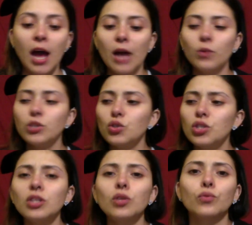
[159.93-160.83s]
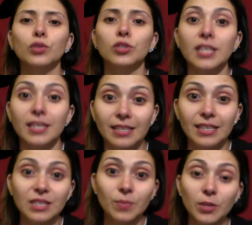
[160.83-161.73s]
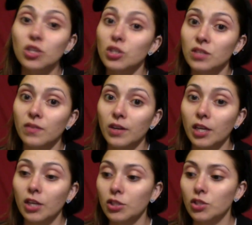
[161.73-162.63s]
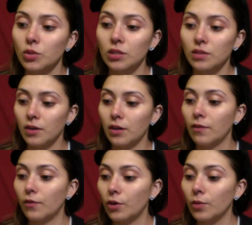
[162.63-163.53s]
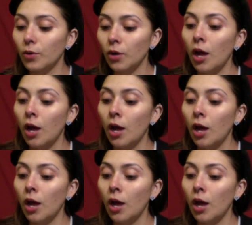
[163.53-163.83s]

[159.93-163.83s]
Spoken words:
I was using the Real Technique sponge, and it's very good too, and it's very affordable.